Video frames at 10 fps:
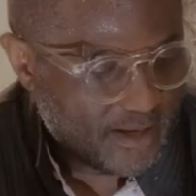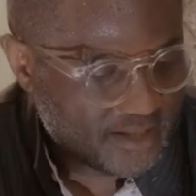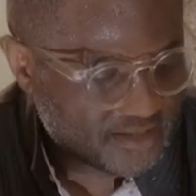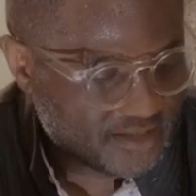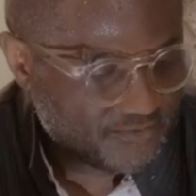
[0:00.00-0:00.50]

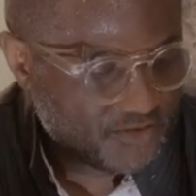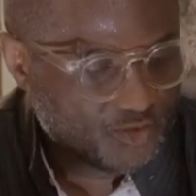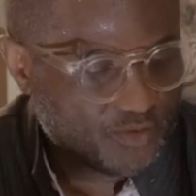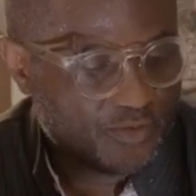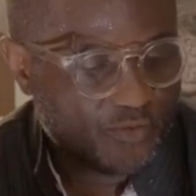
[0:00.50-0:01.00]
as an
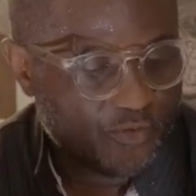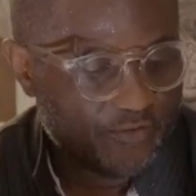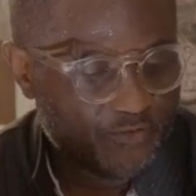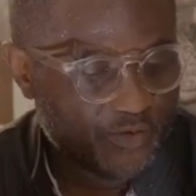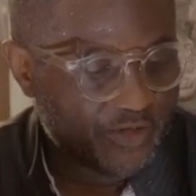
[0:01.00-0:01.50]
individual, or
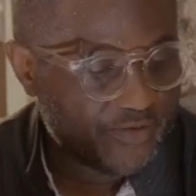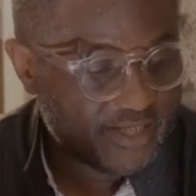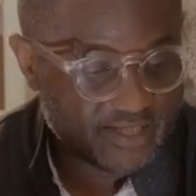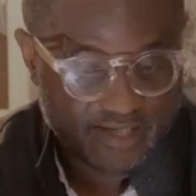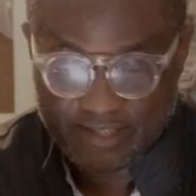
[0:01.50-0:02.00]
if you were a
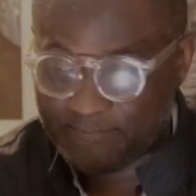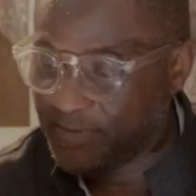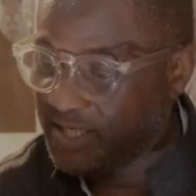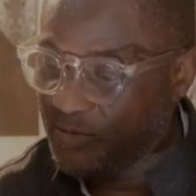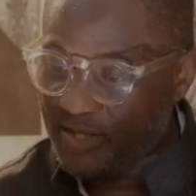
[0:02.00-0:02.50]
retailer
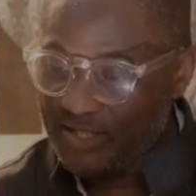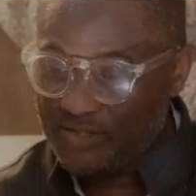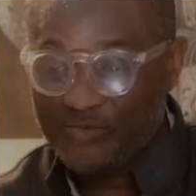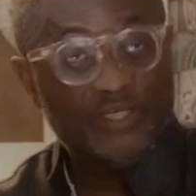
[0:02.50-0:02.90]
and you wanted to